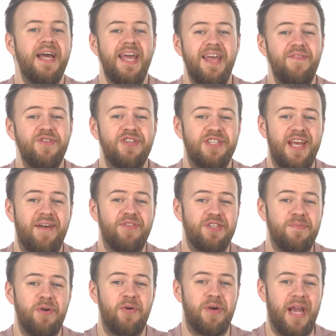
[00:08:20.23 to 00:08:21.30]
even just having
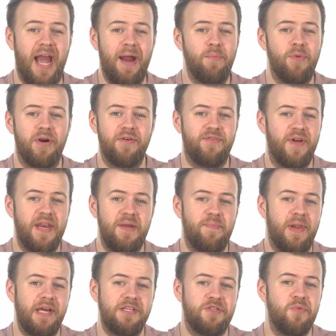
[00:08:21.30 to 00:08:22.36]
to be on camera for any
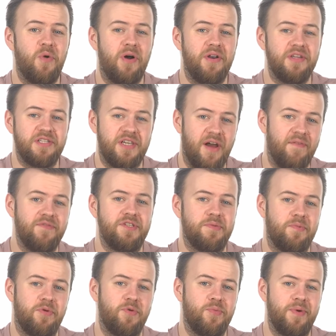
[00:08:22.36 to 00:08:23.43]
players who aren't as
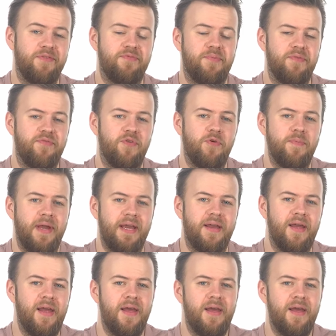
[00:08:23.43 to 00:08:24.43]
comfortable with performing.